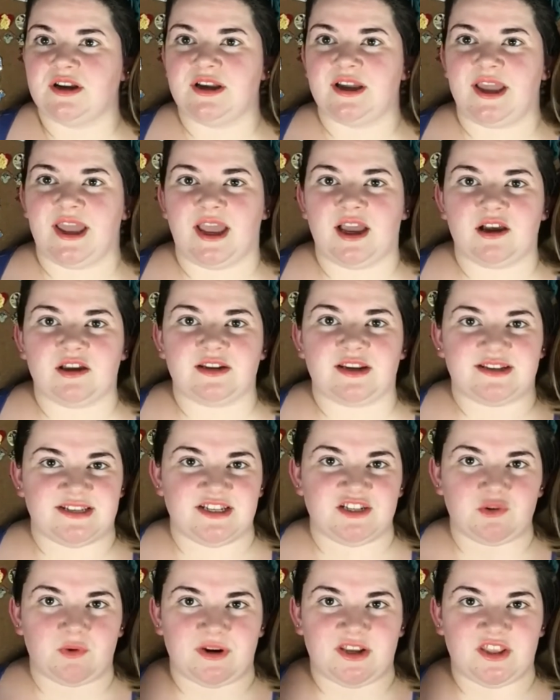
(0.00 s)
held a
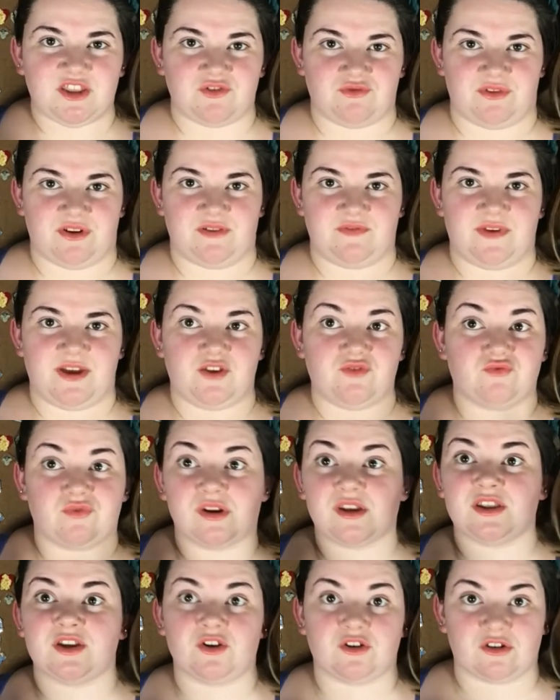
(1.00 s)
D23 event
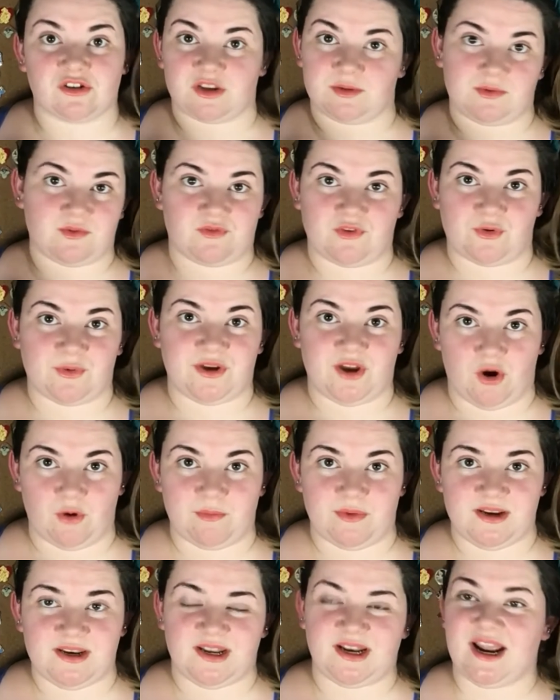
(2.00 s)
really early before we
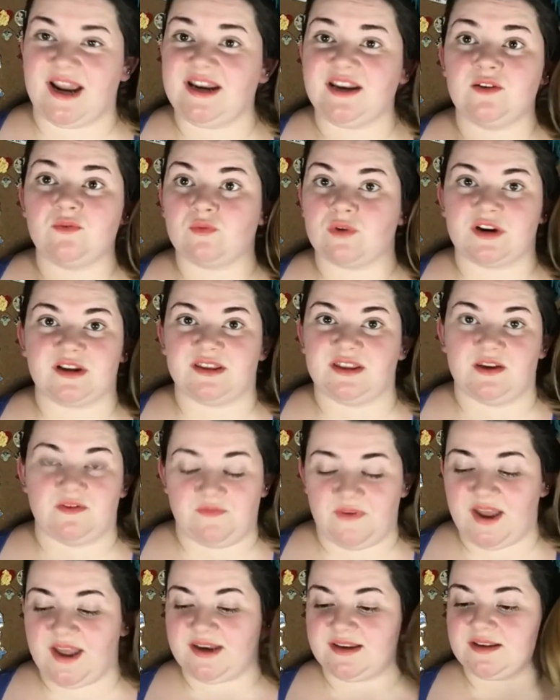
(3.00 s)
opened, and I didn't work the
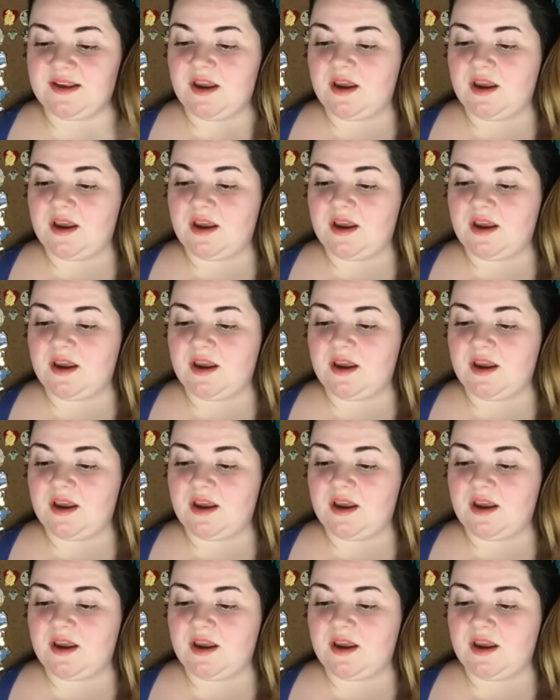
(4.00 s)
event,